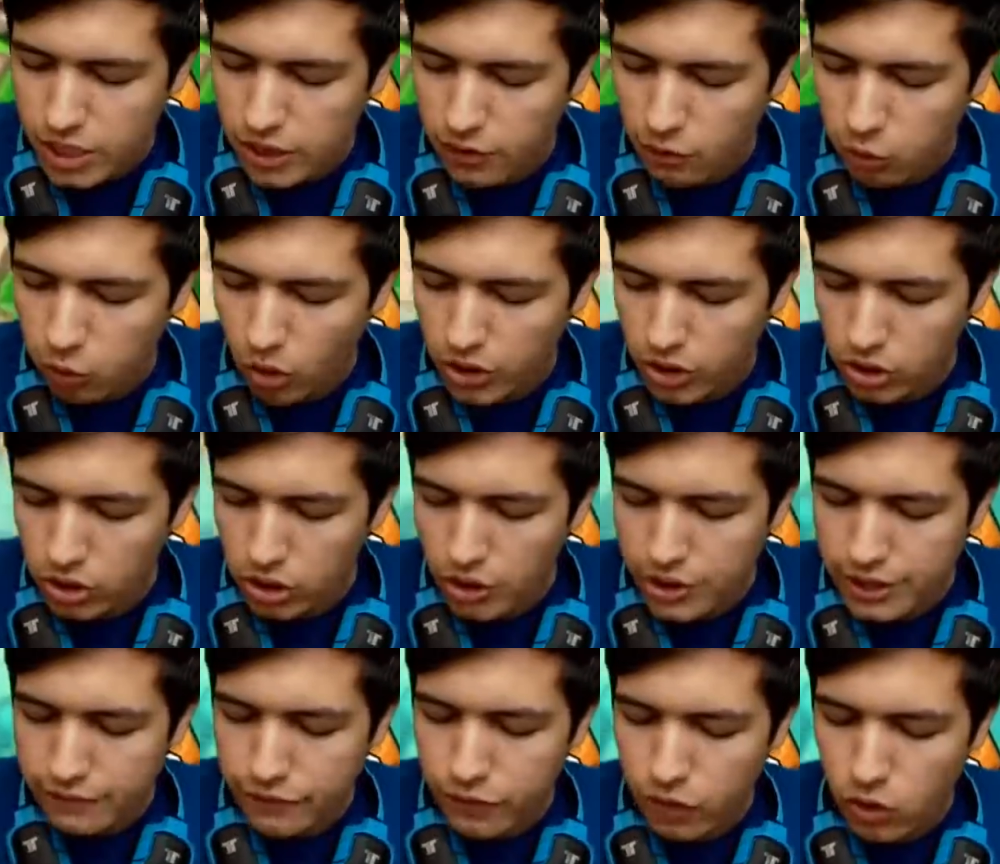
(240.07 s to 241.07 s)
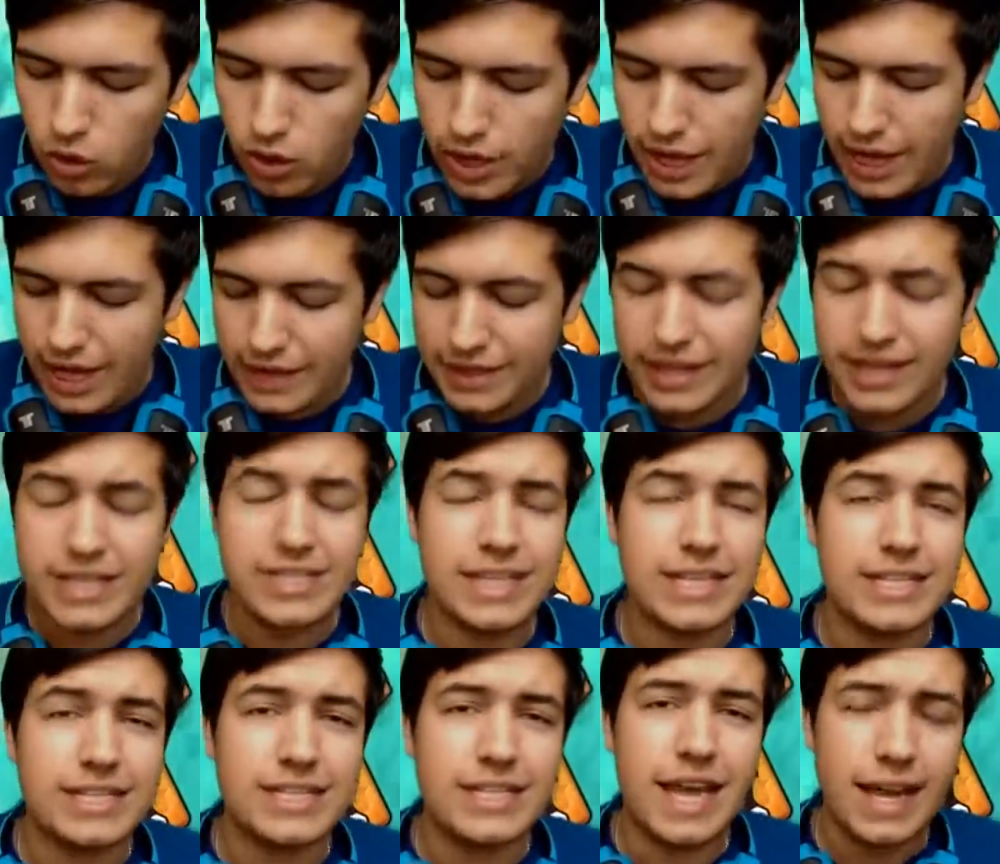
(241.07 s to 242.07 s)
kind of what you're looking for, and that is
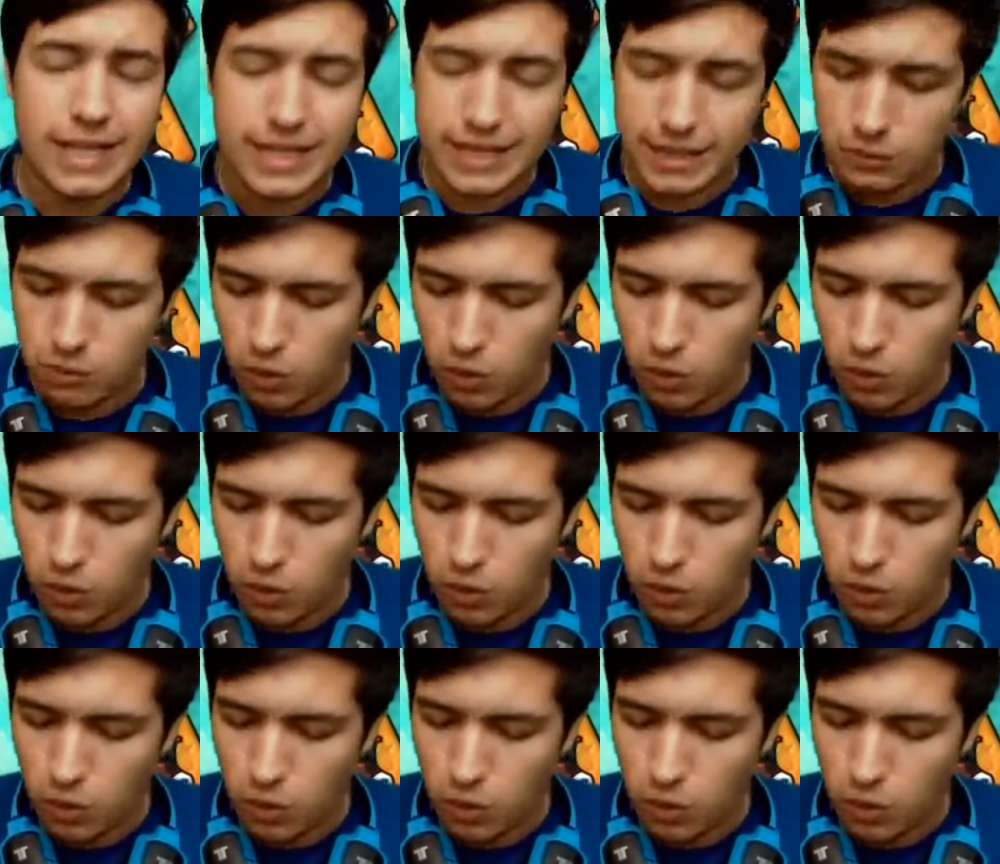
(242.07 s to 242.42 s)
exactly